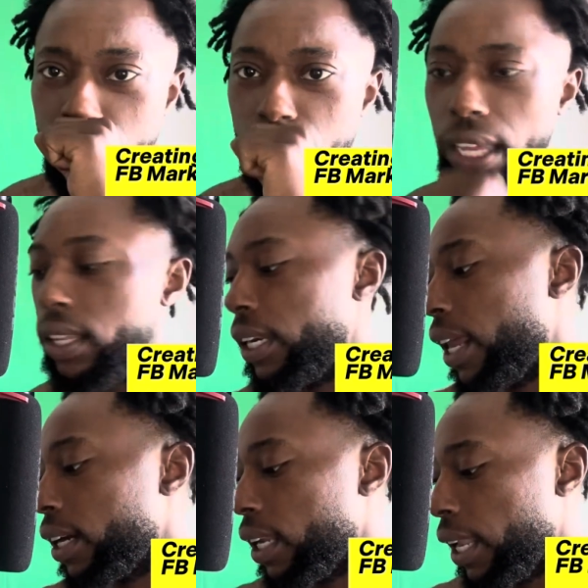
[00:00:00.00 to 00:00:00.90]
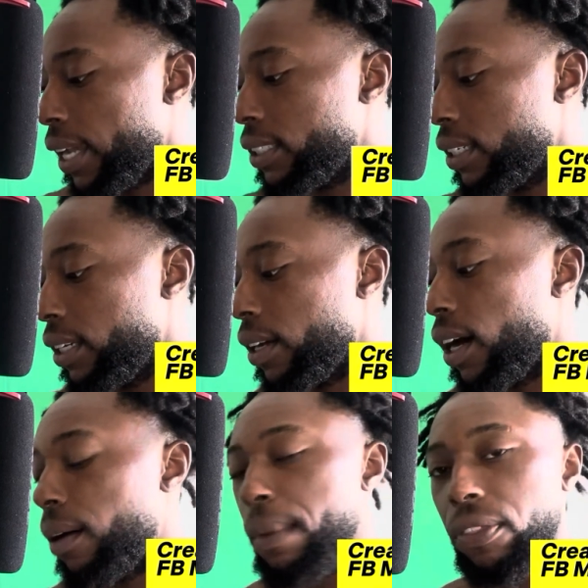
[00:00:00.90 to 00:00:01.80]
and the data collection
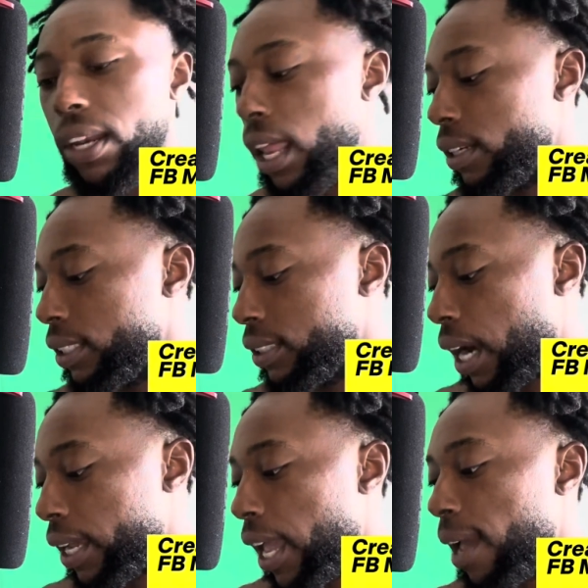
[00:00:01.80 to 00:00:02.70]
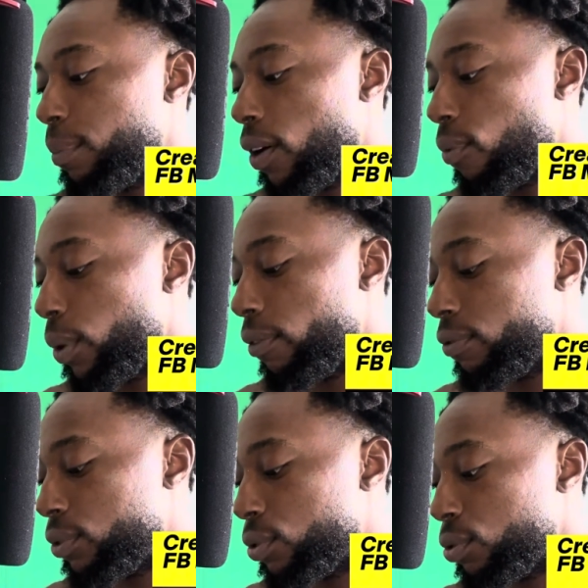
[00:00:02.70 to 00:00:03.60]
methodologies that I came up with
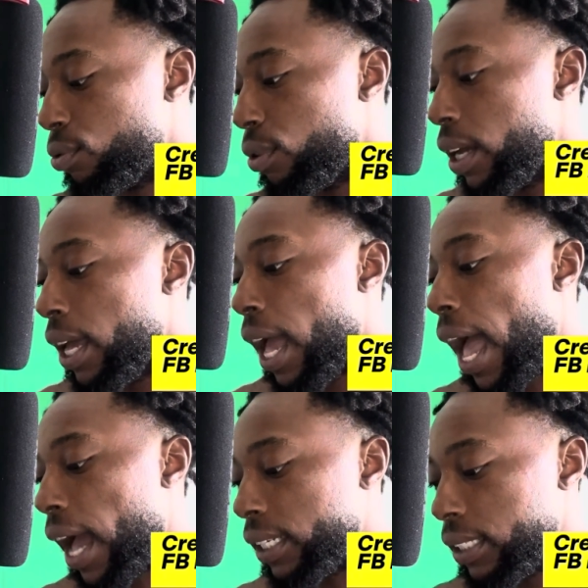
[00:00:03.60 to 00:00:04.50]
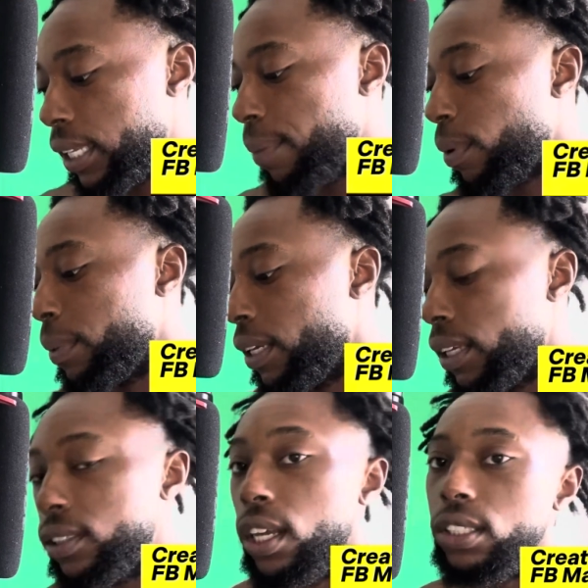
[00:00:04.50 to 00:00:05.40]
to actually implement
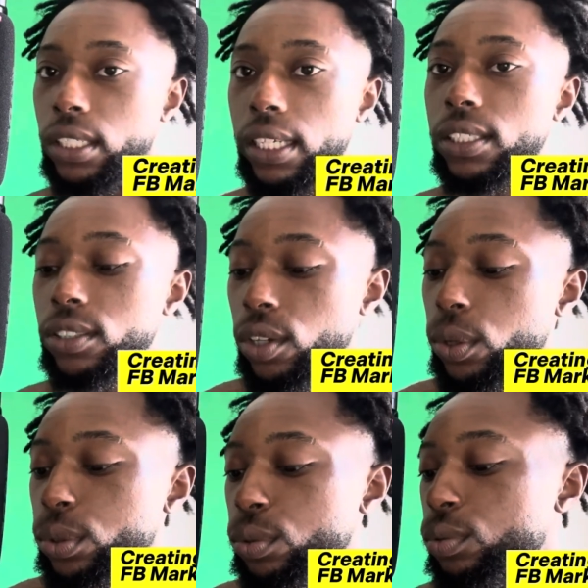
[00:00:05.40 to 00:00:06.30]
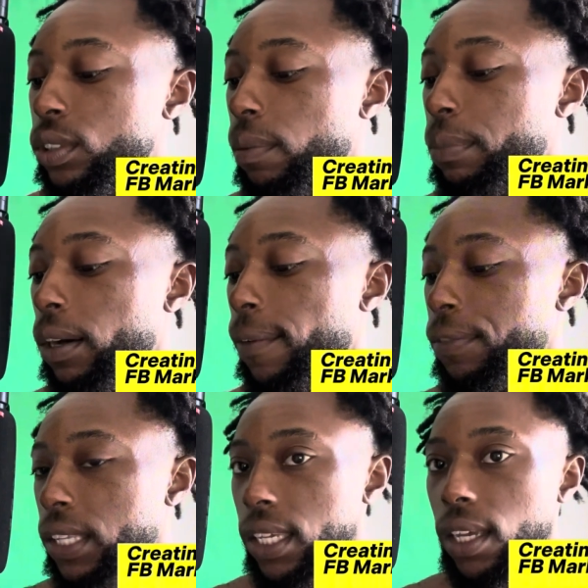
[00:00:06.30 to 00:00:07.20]
this. So let's just go through some of
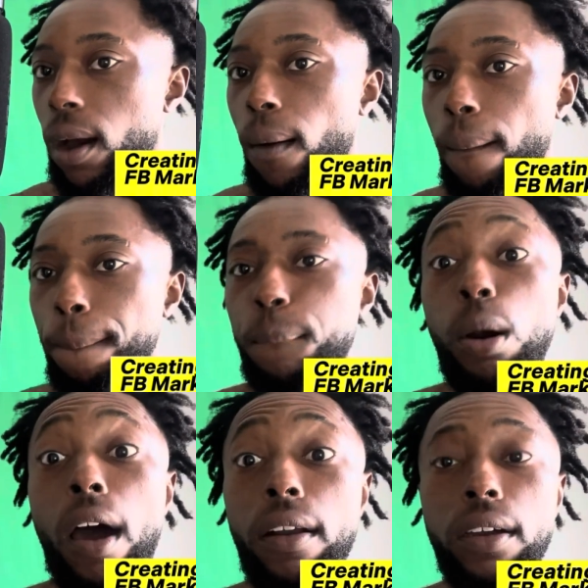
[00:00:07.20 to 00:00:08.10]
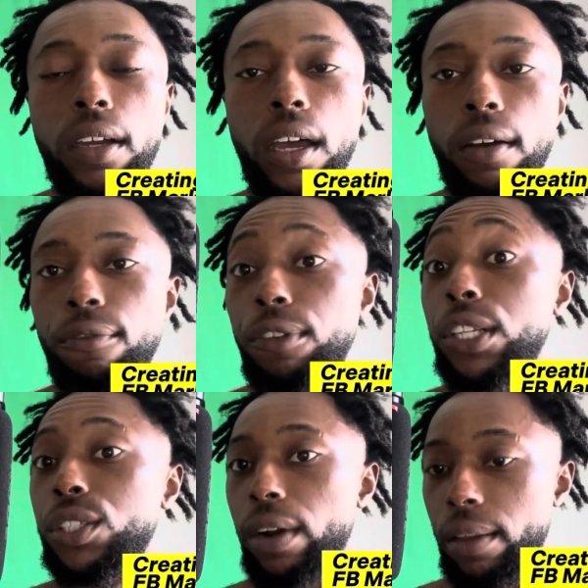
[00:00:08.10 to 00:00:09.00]
the product
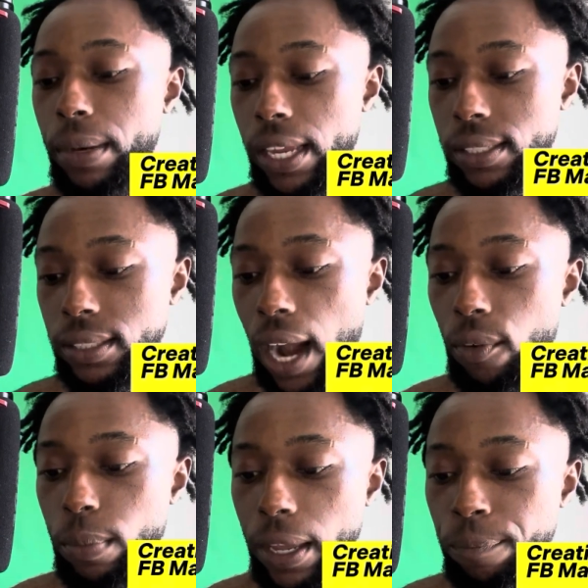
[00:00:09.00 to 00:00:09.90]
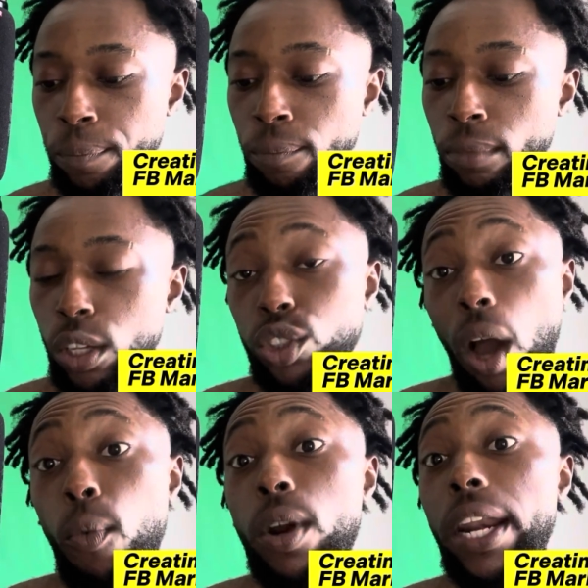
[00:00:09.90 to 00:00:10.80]
feature recommendations that I would make. So I
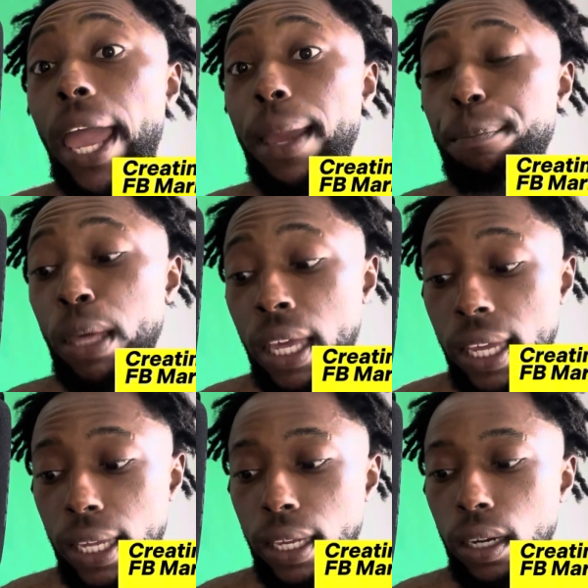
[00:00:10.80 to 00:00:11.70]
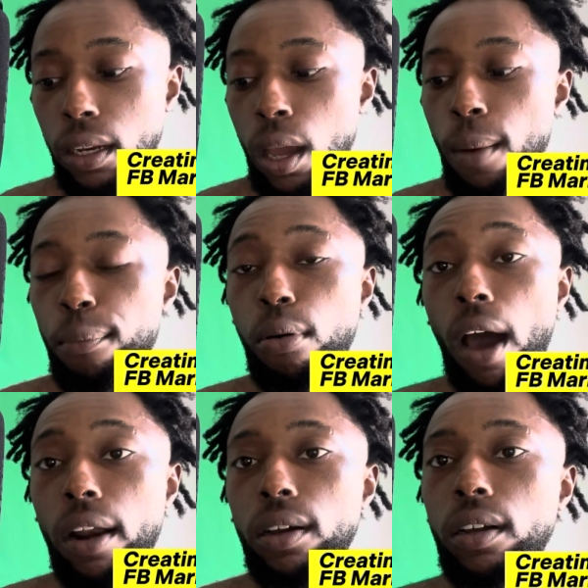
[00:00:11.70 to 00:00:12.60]
wanted a pinned
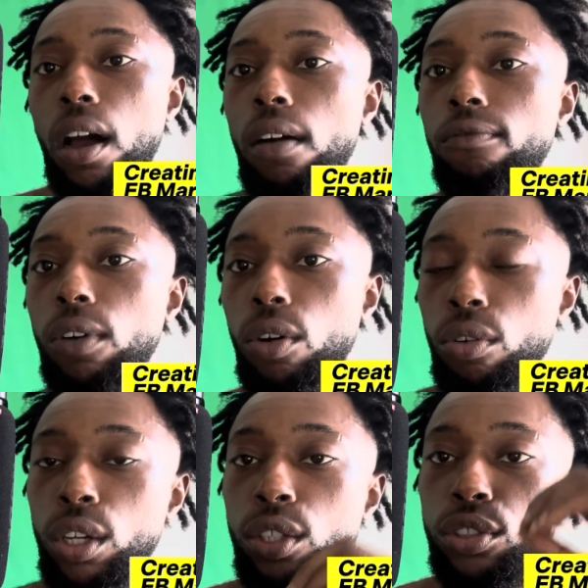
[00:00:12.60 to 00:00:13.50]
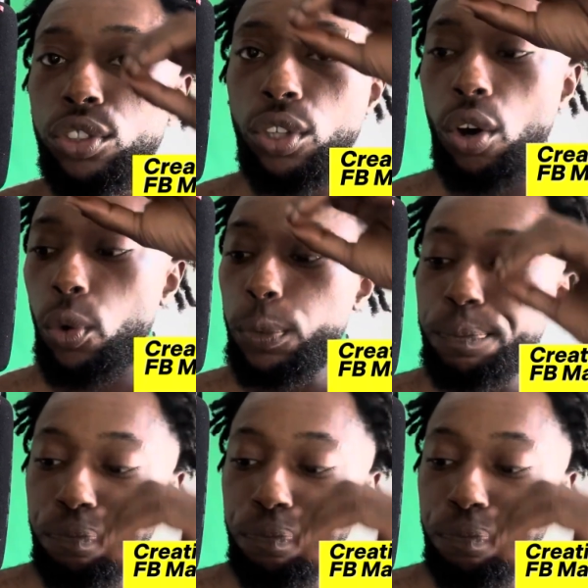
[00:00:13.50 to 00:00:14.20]
product convo. So